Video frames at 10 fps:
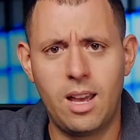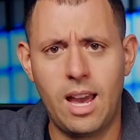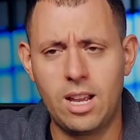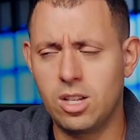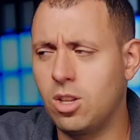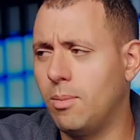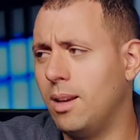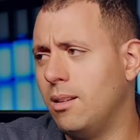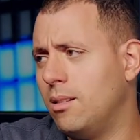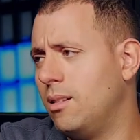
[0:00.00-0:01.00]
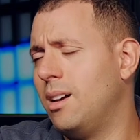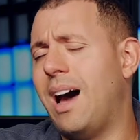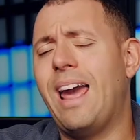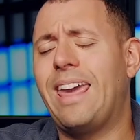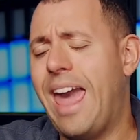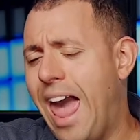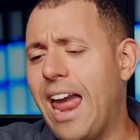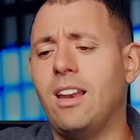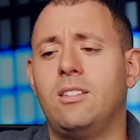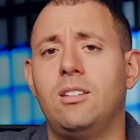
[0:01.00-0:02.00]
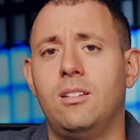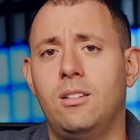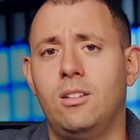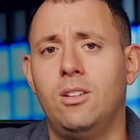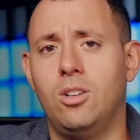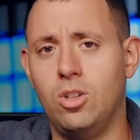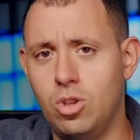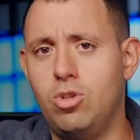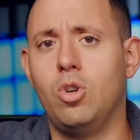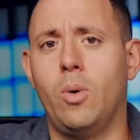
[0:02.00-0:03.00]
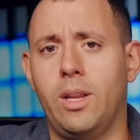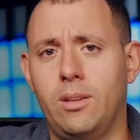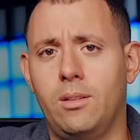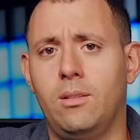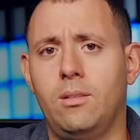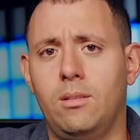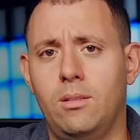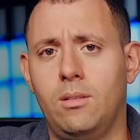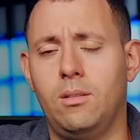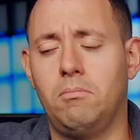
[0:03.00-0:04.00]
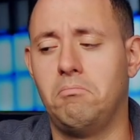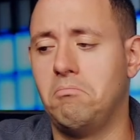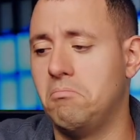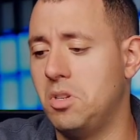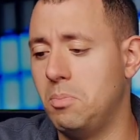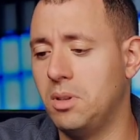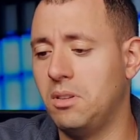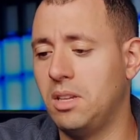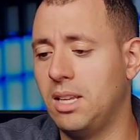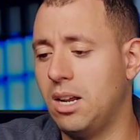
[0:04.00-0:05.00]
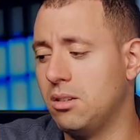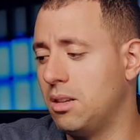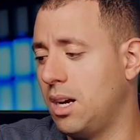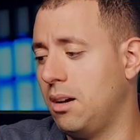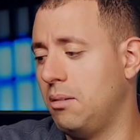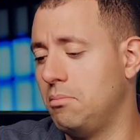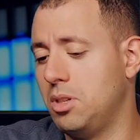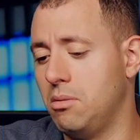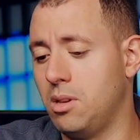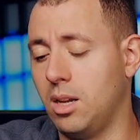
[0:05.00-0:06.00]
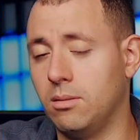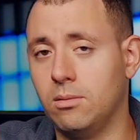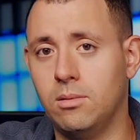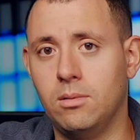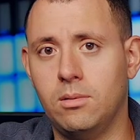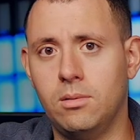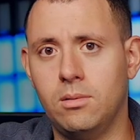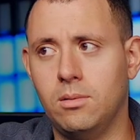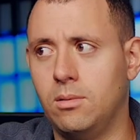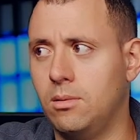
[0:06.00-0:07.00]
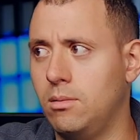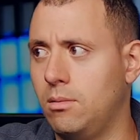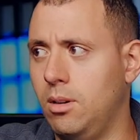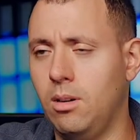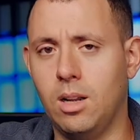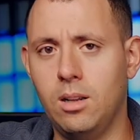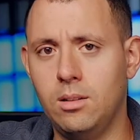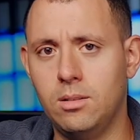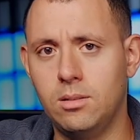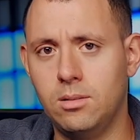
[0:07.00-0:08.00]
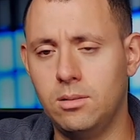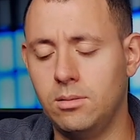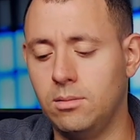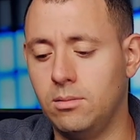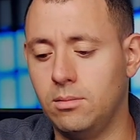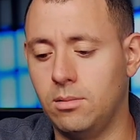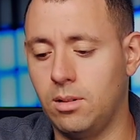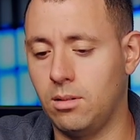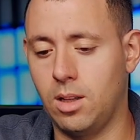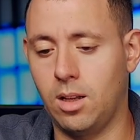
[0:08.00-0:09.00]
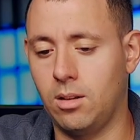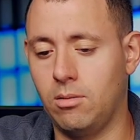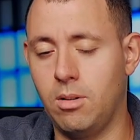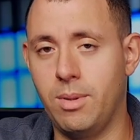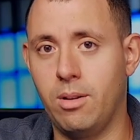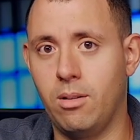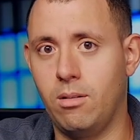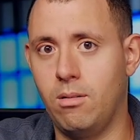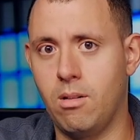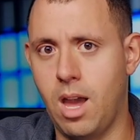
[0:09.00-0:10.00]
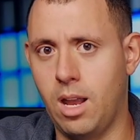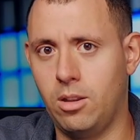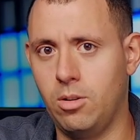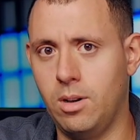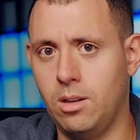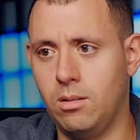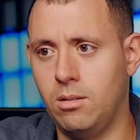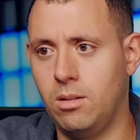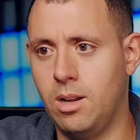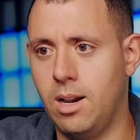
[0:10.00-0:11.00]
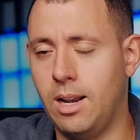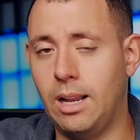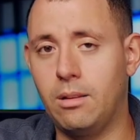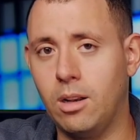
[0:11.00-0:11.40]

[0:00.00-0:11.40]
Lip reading: And she told me, I can't do it. She put the thing down. She was like, she was done. Luna. I was like, what do you mean you can't do it? And I said,